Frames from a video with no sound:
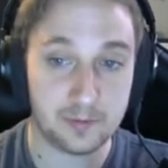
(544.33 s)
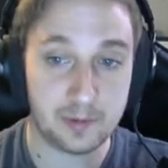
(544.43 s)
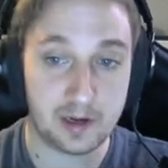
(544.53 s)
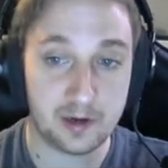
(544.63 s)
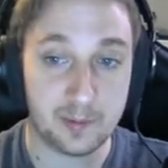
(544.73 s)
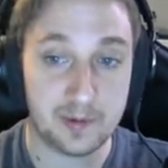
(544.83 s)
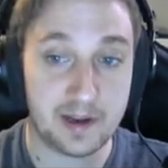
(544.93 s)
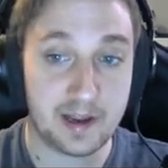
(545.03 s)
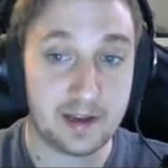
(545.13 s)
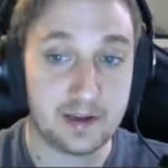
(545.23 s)
by open
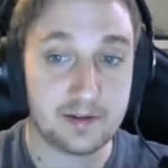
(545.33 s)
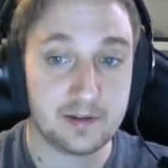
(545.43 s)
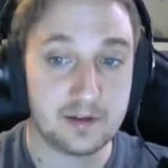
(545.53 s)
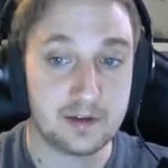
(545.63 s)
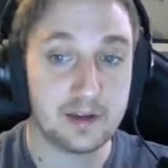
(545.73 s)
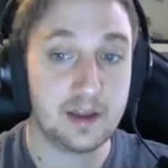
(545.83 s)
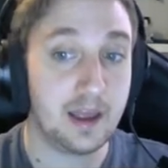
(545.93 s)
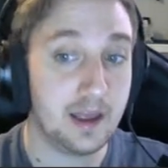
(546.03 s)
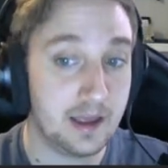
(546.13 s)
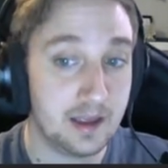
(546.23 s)

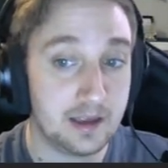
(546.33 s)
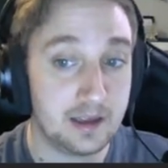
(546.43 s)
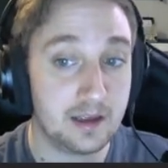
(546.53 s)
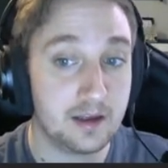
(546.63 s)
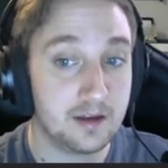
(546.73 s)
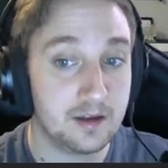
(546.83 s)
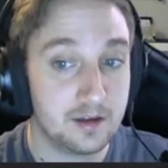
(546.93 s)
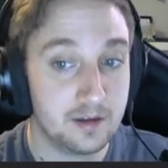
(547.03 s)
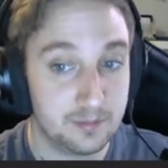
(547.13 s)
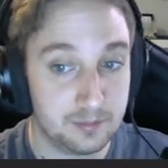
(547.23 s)
A,
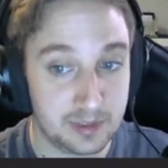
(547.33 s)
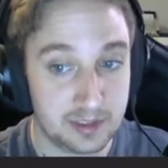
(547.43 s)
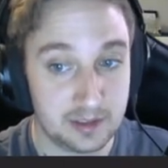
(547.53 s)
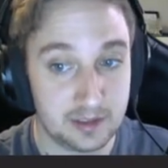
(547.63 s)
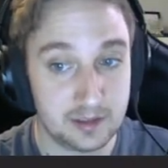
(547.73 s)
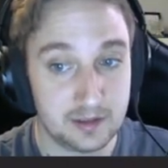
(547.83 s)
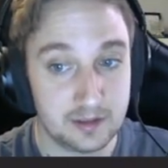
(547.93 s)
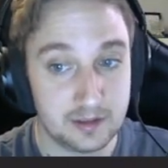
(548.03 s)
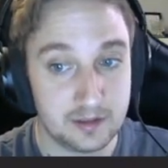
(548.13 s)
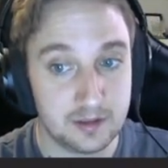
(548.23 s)
B,
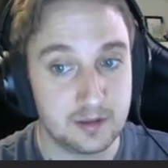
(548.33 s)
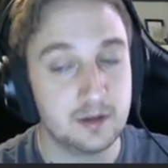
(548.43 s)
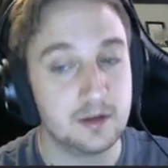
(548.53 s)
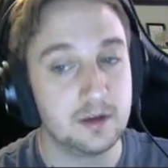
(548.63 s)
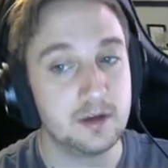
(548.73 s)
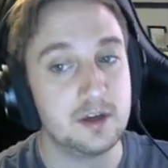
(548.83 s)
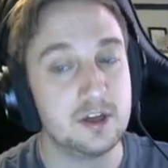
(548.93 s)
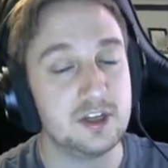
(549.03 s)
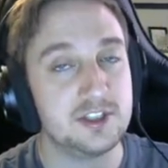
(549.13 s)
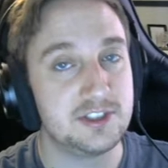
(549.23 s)

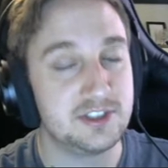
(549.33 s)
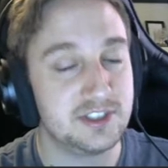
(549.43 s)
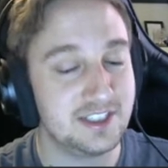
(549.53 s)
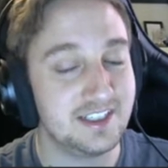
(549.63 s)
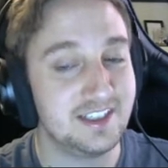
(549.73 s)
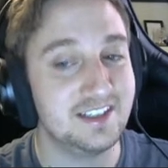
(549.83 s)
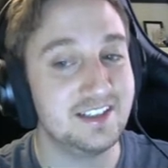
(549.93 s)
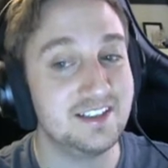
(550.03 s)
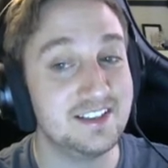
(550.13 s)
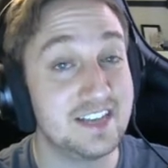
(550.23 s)
C,
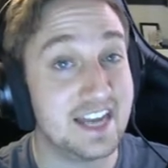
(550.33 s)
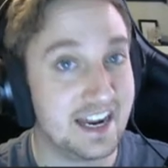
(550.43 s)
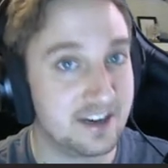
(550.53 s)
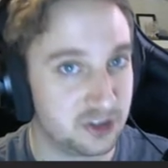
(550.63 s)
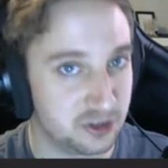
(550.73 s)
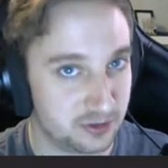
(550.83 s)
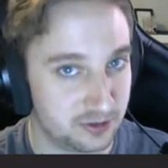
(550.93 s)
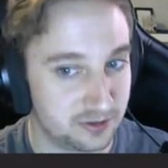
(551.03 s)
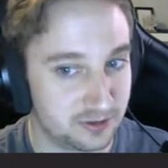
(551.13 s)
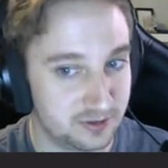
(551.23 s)

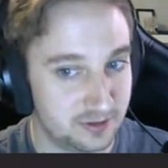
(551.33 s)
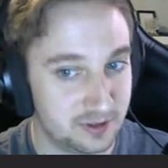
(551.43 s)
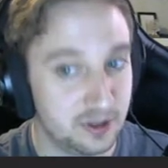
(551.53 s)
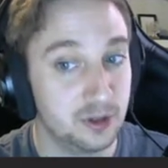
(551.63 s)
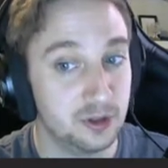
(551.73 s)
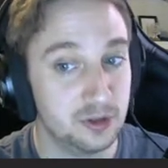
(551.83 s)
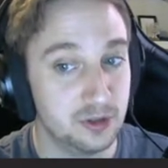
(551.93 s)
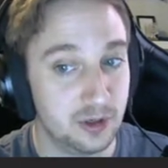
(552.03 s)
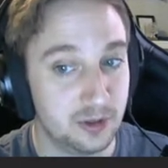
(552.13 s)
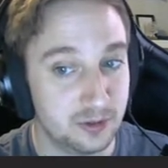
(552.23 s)
natural,
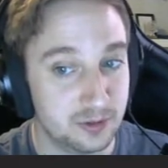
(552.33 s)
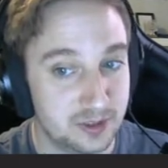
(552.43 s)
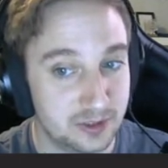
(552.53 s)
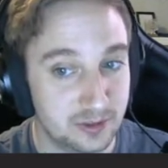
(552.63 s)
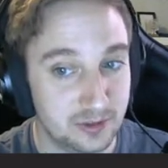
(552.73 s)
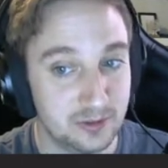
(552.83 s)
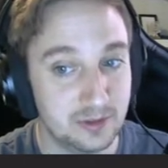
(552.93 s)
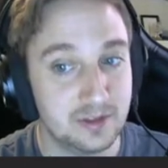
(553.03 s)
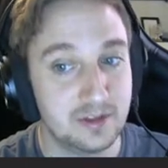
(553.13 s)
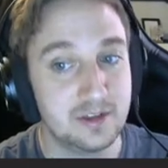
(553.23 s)
low 2,
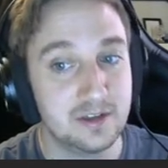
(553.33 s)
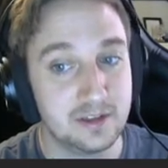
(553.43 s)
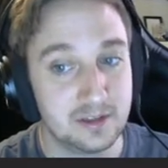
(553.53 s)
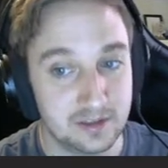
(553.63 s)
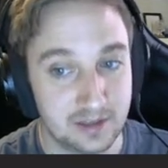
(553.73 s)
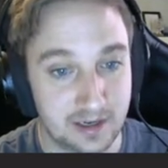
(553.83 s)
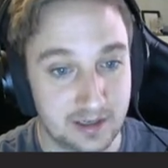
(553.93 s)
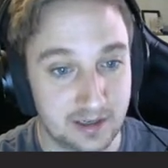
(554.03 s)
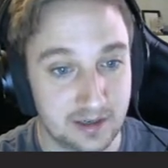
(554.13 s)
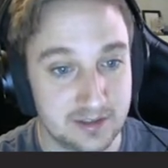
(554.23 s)
landing
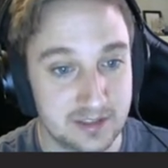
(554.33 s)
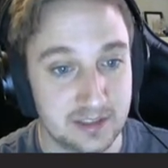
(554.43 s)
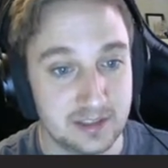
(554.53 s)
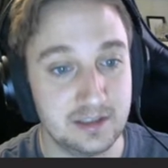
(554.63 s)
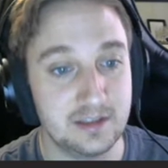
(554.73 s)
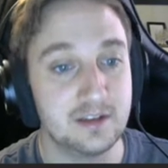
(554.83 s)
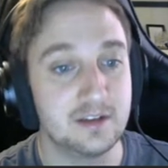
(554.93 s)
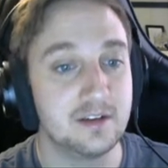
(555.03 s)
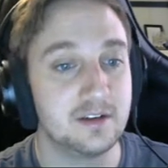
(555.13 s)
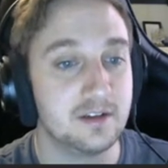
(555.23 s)
on D,
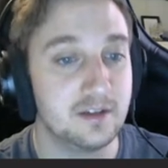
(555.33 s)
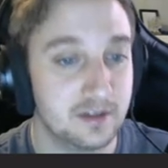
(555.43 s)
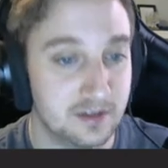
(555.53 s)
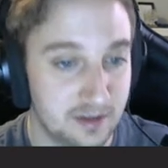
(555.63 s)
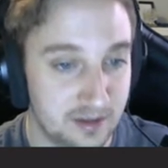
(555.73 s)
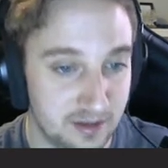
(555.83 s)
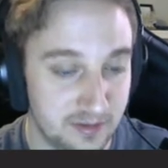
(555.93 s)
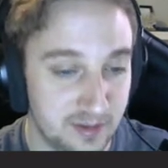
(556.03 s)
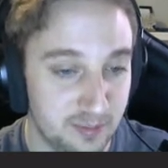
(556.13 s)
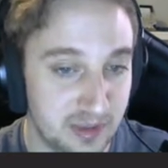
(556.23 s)
and
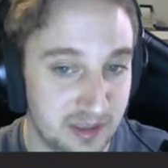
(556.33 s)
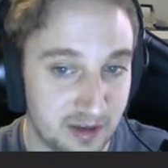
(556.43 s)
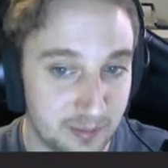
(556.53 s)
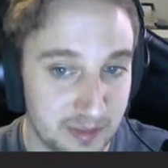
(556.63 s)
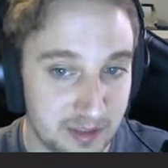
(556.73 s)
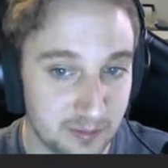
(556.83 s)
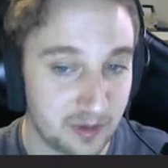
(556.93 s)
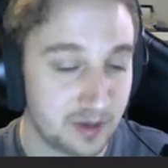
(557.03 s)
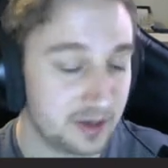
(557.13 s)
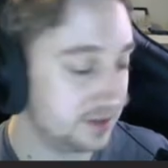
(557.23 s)
then B on
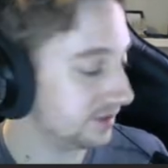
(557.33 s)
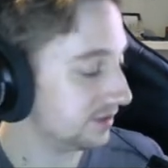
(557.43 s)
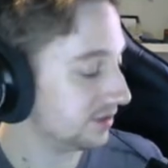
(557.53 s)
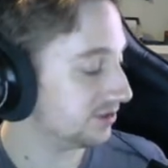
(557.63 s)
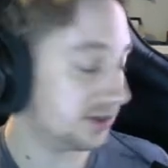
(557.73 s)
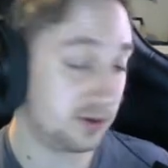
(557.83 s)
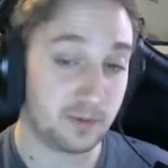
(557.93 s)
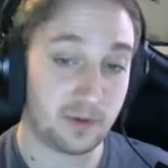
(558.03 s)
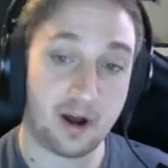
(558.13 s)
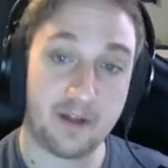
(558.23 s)
B1. So
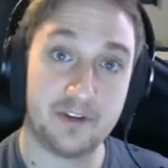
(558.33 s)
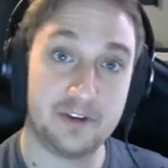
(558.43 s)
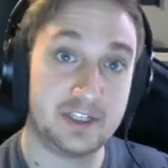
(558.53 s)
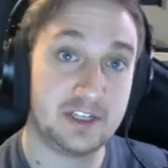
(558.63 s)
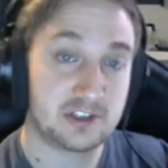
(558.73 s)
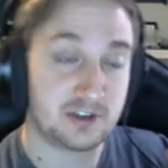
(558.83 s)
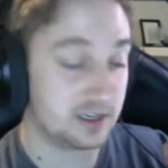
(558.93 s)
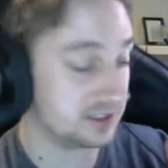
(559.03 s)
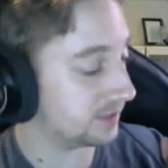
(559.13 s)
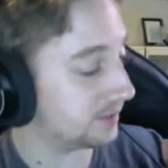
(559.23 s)
on the D string,
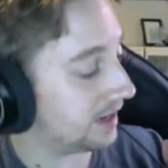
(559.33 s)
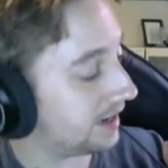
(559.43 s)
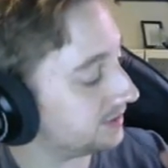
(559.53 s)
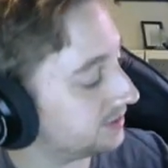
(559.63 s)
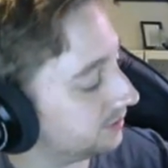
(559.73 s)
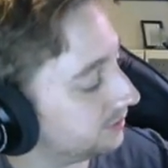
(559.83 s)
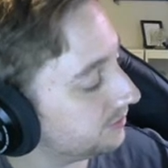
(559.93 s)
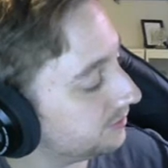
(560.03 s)
that's going to be high 2.